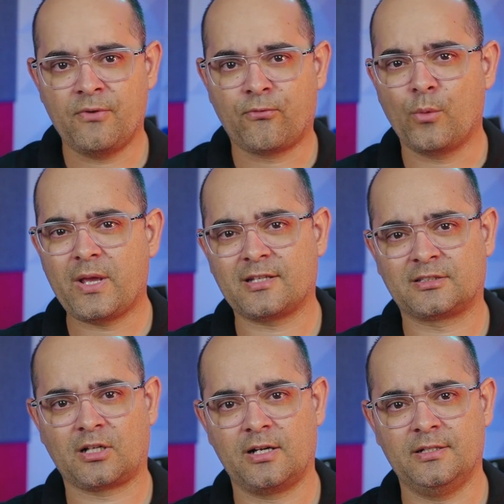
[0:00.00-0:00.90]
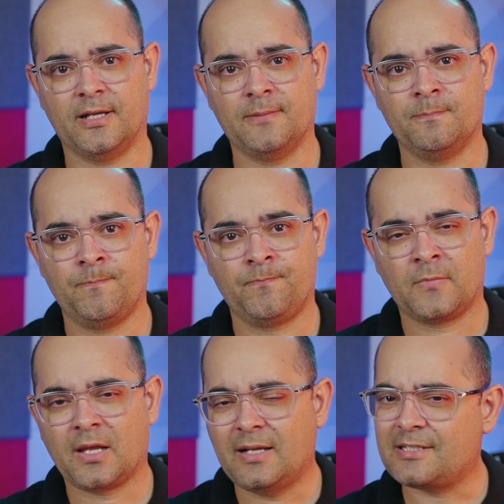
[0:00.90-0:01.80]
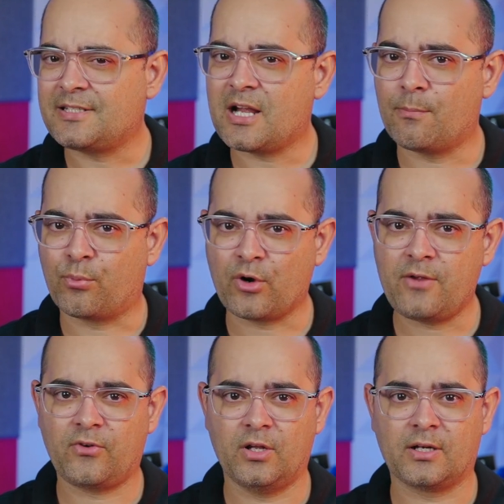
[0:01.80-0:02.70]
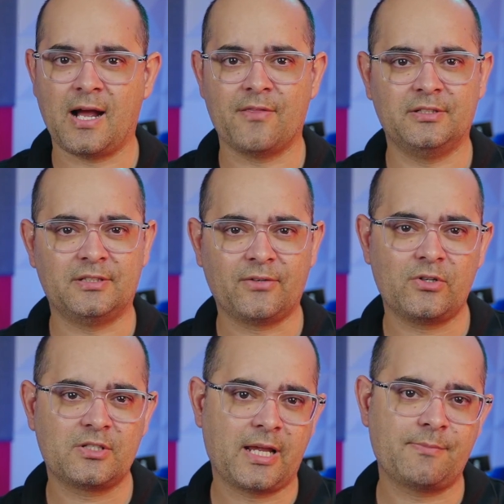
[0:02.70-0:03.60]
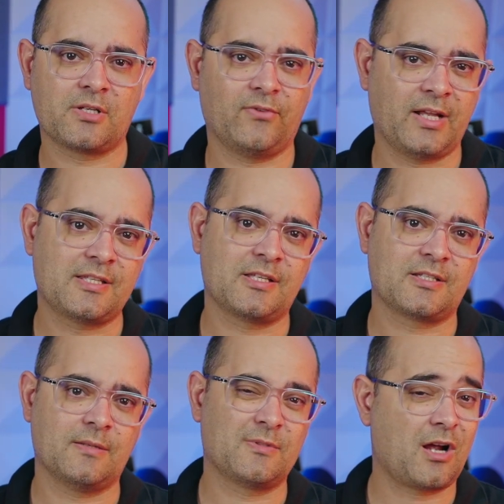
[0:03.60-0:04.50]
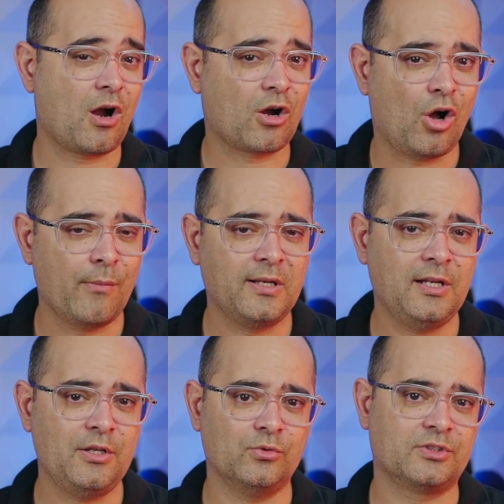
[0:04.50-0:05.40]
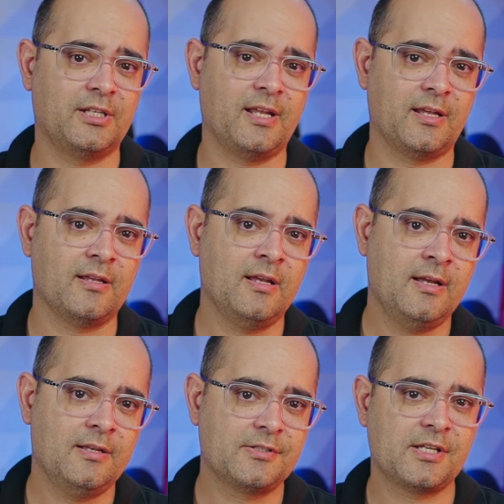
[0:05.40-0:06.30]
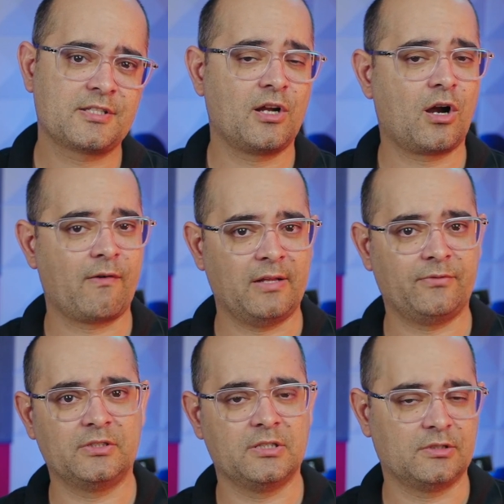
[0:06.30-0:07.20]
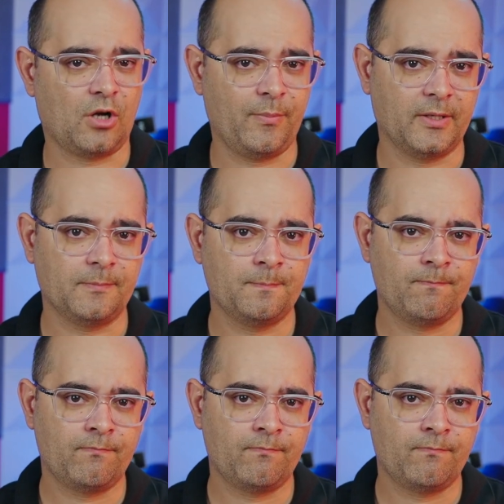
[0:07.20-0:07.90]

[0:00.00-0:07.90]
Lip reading: Before we get started then, let's take a brief look at the different types of light systems that are commonly used today, since they are relevant to the topic.